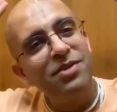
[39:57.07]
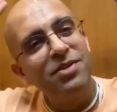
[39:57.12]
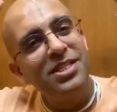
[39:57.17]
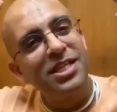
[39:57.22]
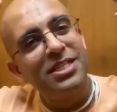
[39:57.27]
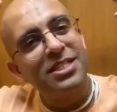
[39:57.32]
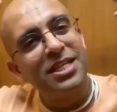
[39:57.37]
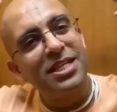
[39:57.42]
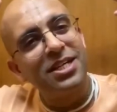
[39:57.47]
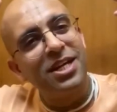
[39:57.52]
done
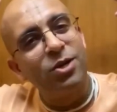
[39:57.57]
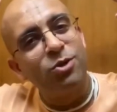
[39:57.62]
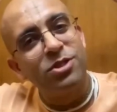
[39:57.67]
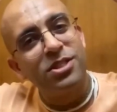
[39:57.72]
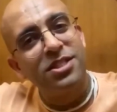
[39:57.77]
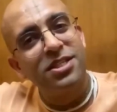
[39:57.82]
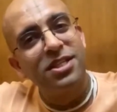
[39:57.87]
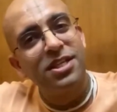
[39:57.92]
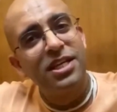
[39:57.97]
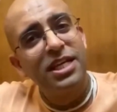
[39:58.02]
with 16
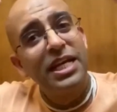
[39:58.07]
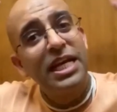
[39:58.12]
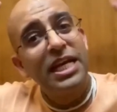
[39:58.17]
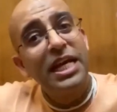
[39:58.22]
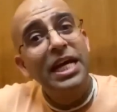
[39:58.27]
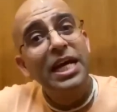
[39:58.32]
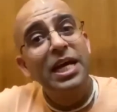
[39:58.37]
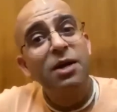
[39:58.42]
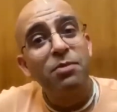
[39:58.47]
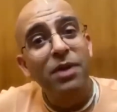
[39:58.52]
rounds.
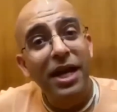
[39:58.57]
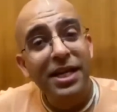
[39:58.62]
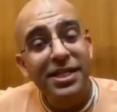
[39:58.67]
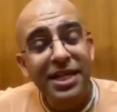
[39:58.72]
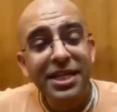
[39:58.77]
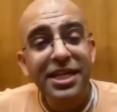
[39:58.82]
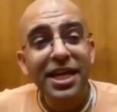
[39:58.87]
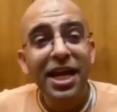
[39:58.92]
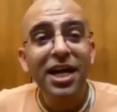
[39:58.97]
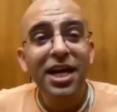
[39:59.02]
But
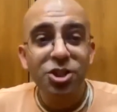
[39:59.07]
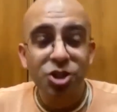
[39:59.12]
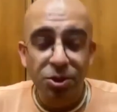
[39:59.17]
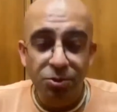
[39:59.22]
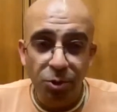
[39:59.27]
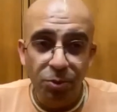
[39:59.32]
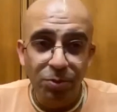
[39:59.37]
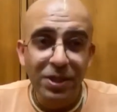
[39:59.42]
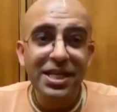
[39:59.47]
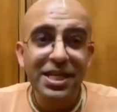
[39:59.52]
I said, yeah,
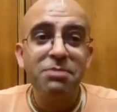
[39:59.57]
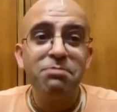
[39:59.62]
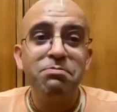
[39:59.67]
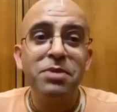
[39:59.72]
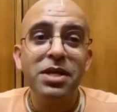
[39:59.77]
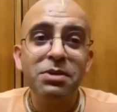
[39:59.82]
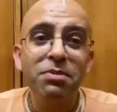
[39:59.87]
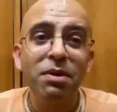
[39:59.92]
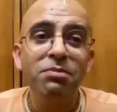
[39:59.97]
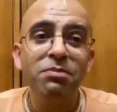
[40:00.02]
Srila Prabhupada said
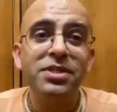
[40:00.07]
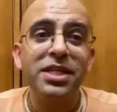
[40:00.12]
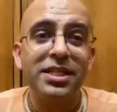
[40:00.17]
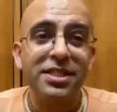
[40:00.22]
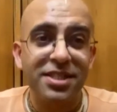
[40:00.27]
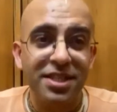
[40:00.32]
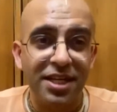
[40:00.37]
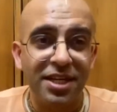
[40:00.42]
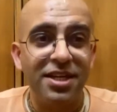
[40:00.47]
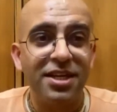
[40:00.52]
minimum
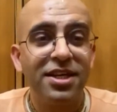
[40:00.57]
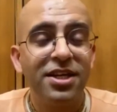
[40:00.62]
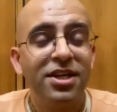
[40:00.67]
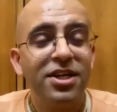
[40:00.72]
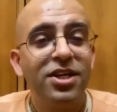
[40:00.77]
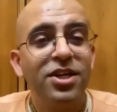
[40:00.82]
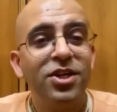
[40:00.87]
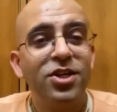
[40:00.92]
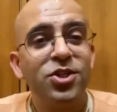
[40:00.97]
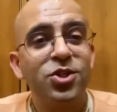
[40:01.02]
16.
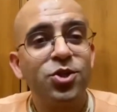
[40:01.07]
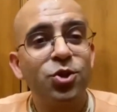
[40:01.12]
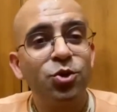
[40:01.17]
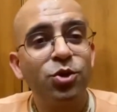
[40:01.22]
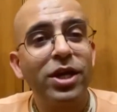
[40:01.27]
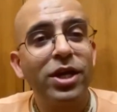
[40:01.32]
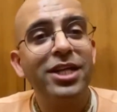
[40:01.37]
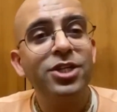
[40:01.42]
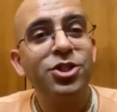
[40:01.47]
So you